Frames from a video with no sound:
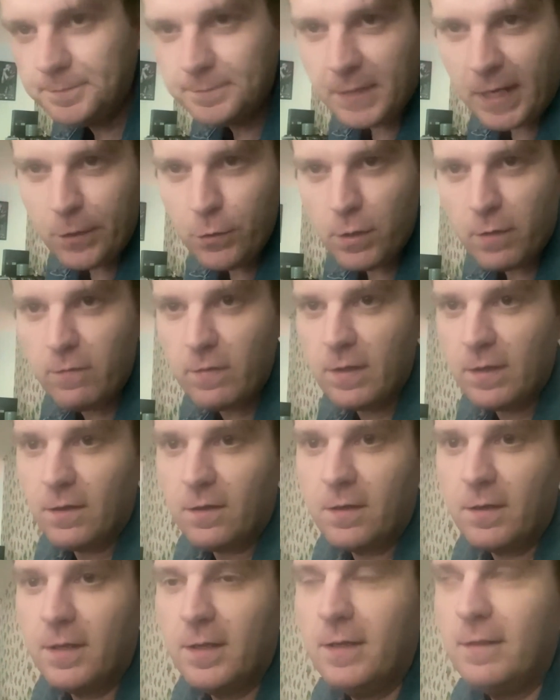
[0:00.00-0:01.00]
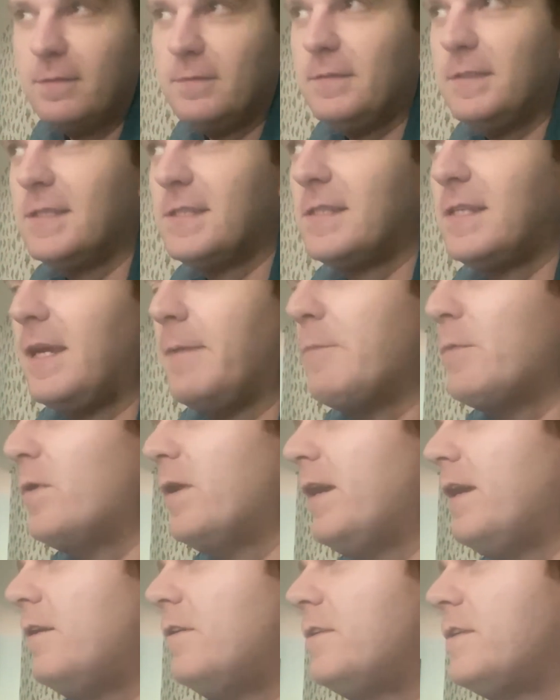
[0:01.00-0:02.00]
I do everything on it this time
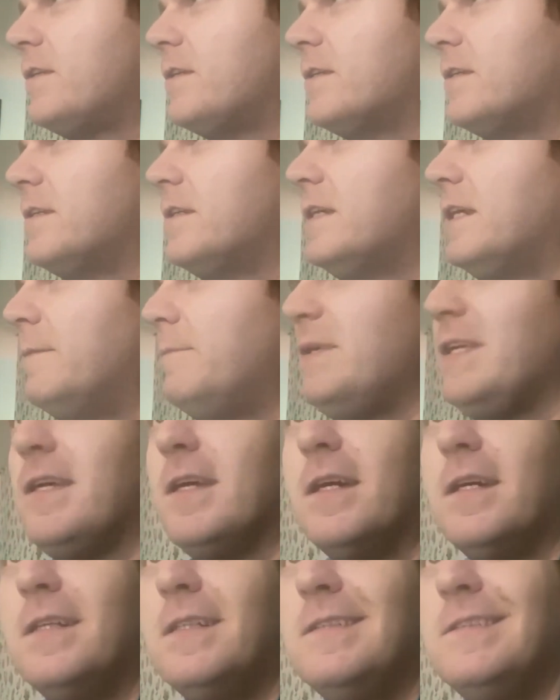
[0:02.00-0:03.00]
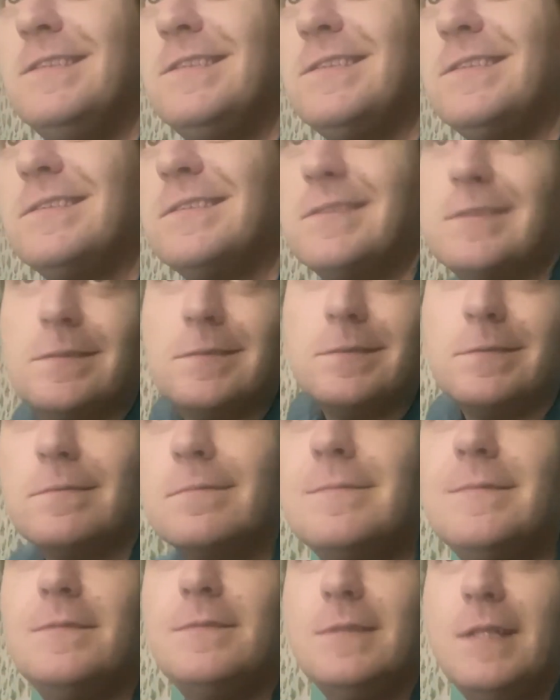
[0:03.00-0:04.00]
around because
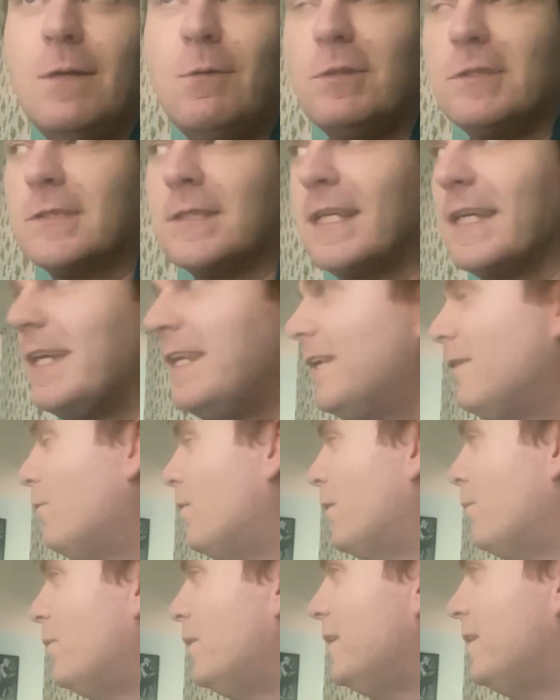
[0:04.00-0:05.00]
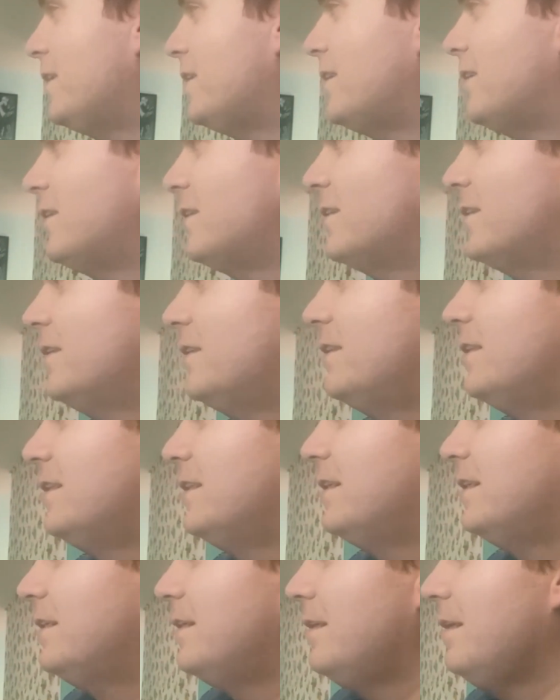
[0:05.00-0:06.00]
it wasn't like anyone was
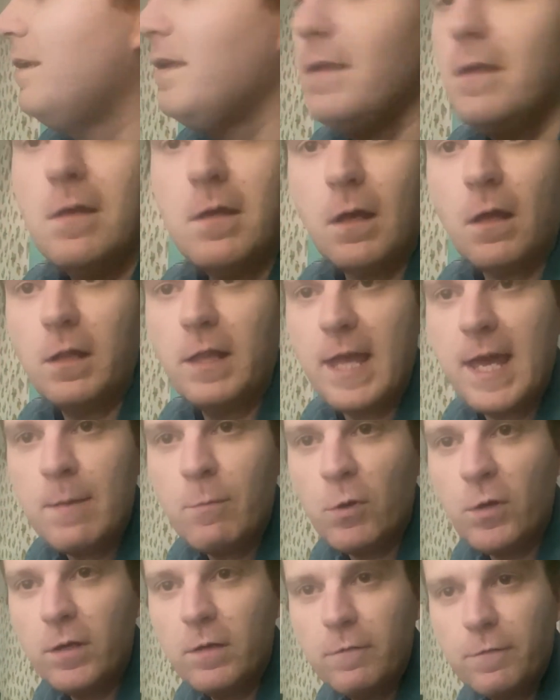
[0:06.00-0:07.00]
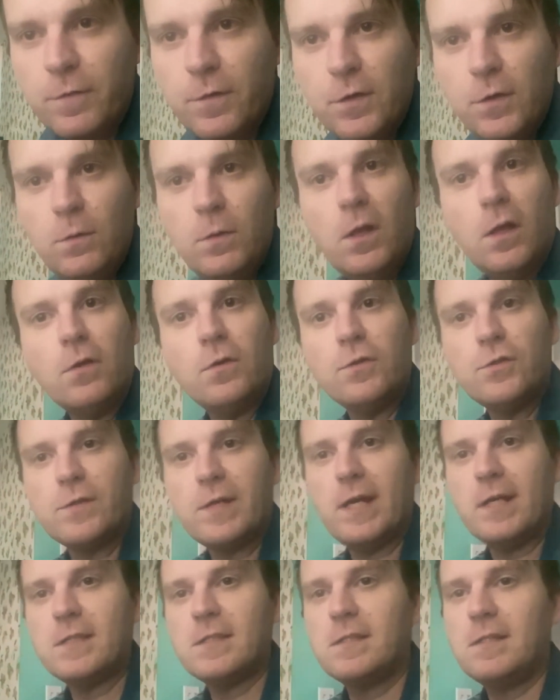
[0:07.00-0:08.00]
clamoring for new local
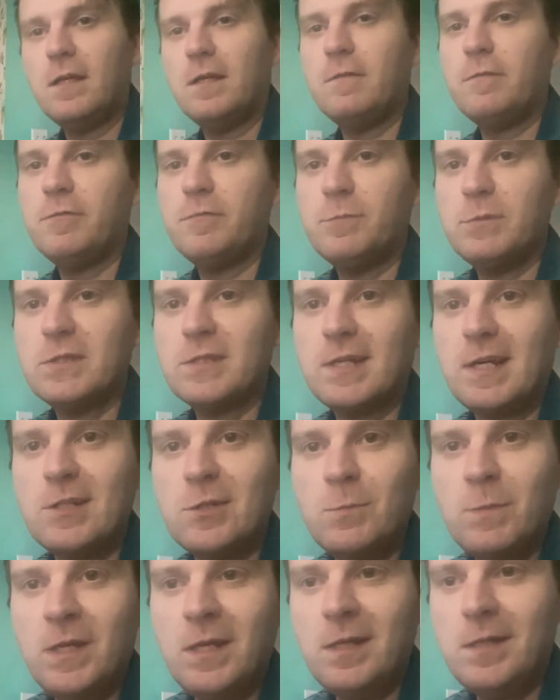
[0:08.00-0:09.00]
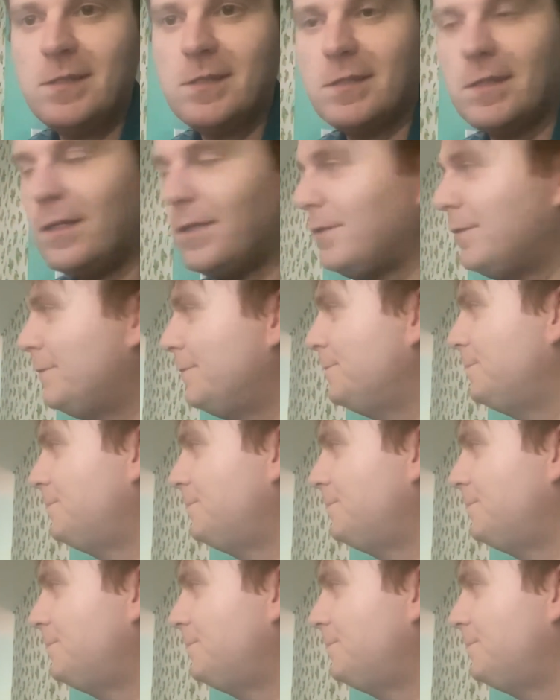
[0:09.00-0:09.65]
drag stuff besides me, so